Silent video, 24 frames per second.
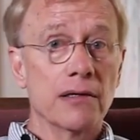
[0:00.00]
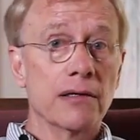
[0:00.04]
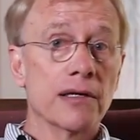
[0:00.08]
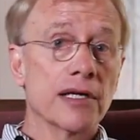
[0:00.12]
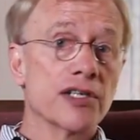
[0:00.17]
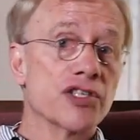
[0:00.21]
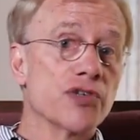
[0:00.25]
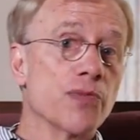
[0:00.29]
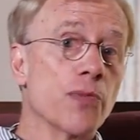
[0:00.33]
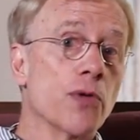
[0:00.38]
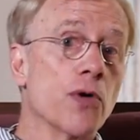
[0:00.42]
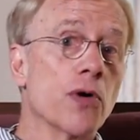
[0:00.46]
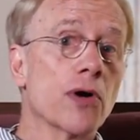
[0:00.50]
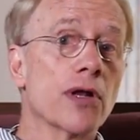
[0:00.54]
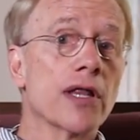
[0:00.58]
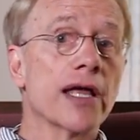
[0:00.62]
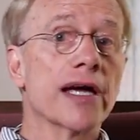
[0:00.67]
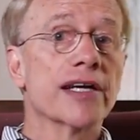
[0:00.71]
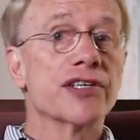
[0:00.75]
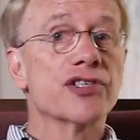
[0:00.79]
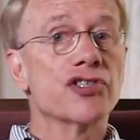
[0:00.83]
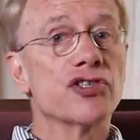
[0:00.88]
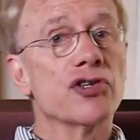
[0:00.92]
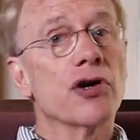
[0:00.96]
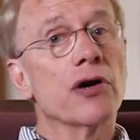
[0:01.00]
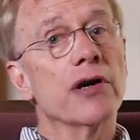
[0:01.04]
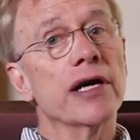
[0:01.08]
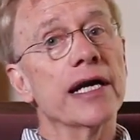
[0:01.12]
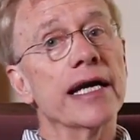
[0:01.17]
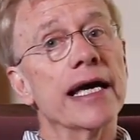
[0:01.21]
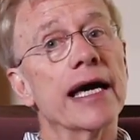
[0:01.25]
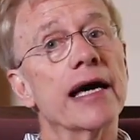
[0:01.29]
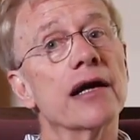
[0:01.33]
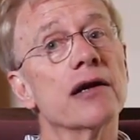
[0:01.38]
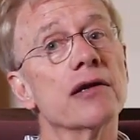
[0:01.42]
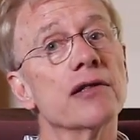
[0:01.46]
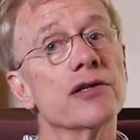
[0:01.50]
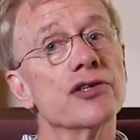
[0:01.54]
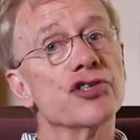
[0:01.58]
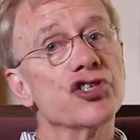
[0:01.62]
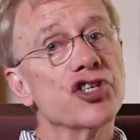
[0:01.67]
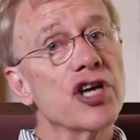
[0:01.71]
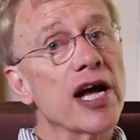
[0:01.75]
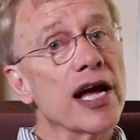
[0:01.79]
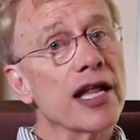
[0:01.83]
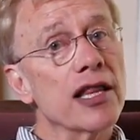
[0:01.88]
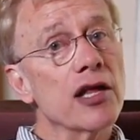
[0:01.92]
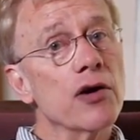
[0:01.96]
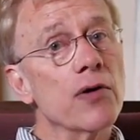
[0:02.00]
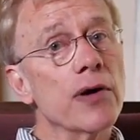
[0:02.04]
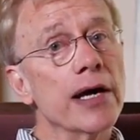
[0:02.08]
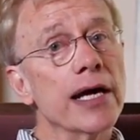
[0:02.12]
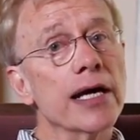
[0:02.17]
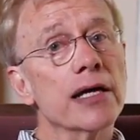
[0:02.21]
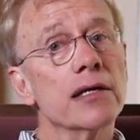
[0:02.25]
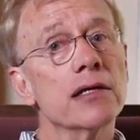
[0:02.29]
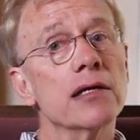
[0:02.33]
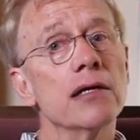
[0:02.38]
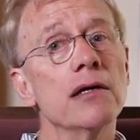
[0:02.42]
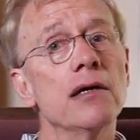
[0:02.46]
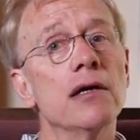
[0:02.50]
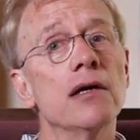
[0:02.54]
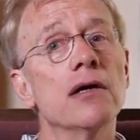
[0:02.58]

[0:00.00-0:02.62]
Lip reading: It's more like starting out in the shallow end